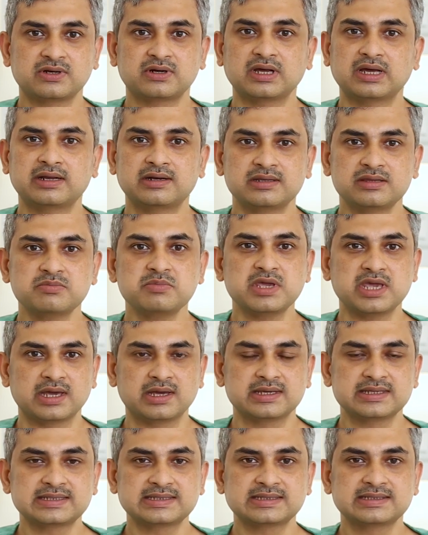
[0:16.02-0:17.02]
or
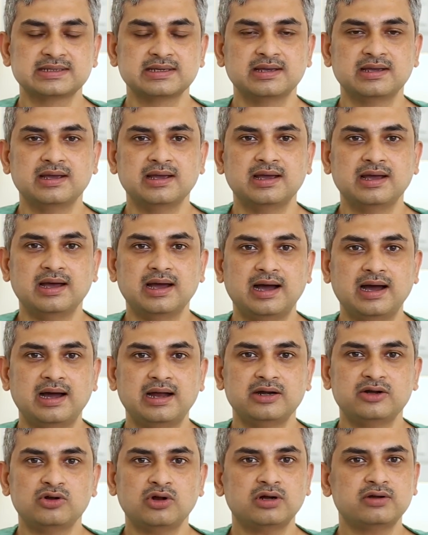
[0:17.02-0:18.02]
arrhythmias
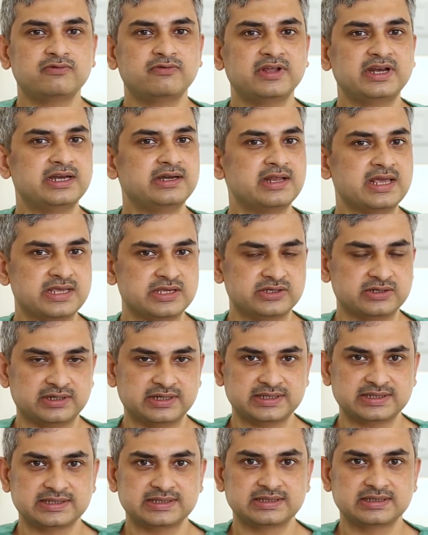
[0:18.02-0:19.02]
are not very
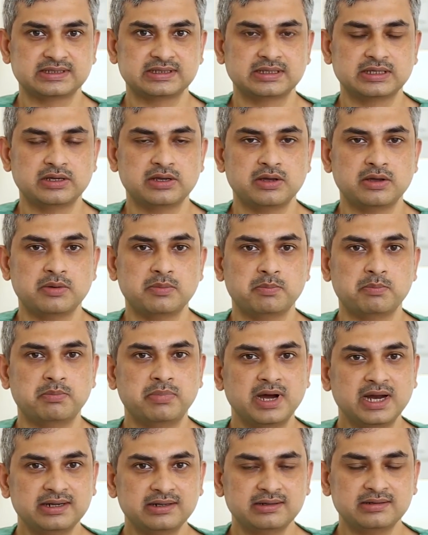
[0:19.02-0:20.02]
dangerous,
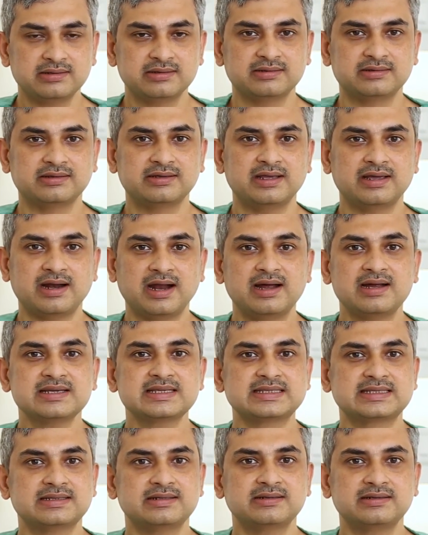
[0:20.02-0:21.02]
but there are
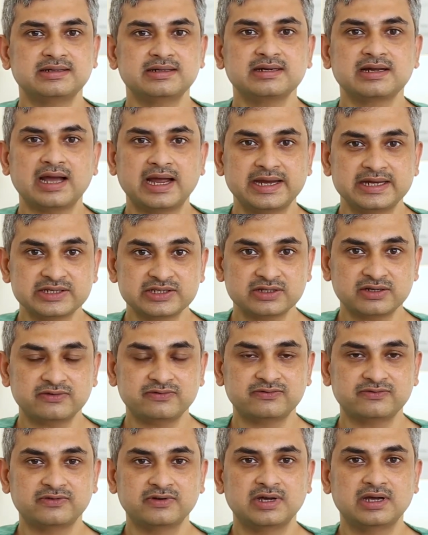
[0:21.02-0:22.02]
certain kinds
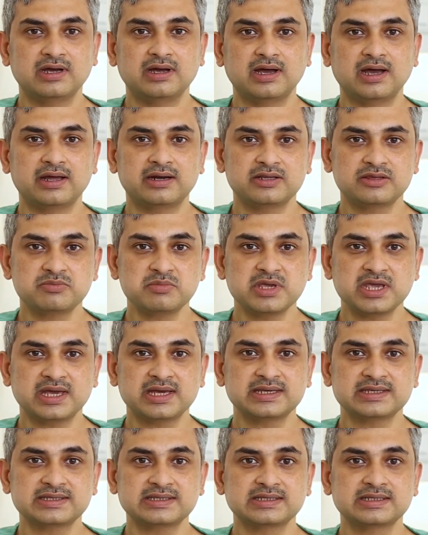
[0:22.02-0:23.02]
of
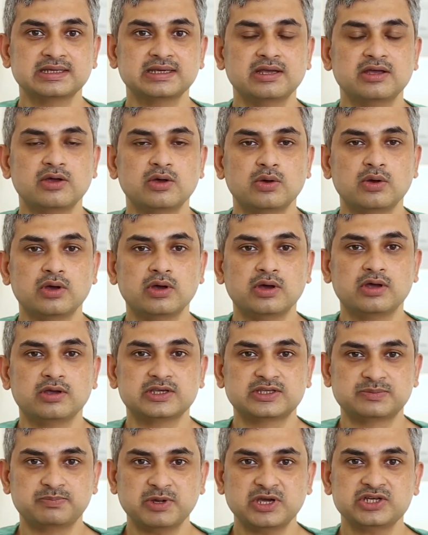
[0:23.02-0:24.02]
arrhythmias,
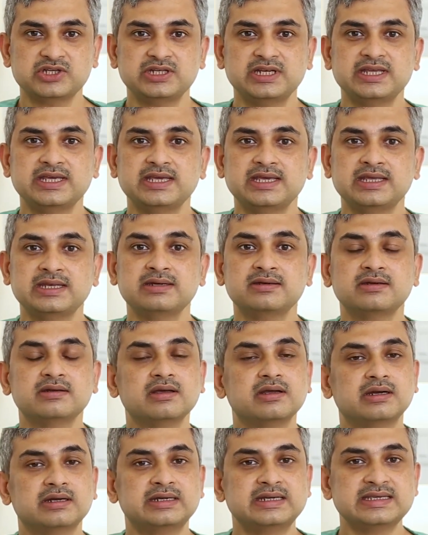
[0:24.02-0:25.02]
especially in
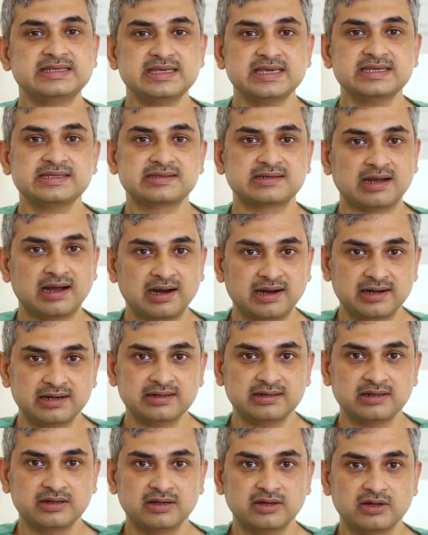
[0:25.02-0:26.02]
diseased
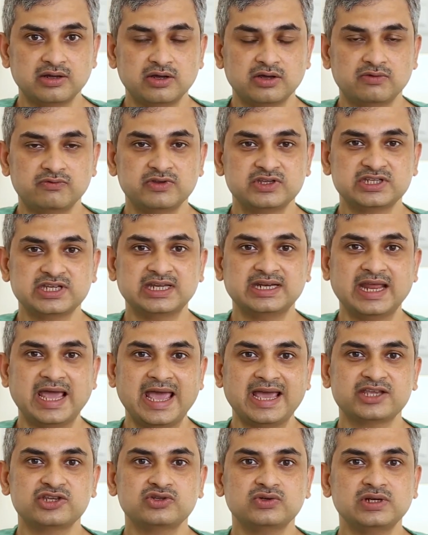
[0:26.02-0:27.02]
heart, which can
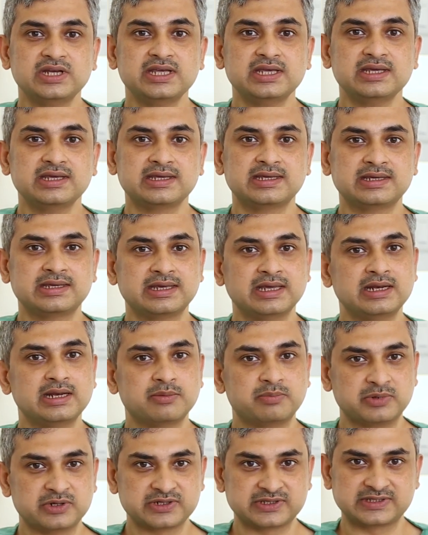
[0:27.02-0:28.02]
actually kill
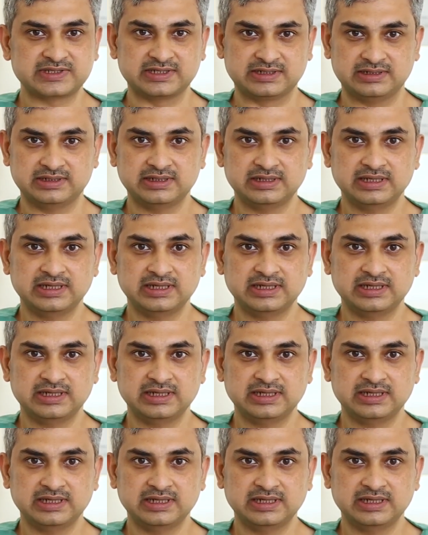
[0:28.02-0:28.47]
a person.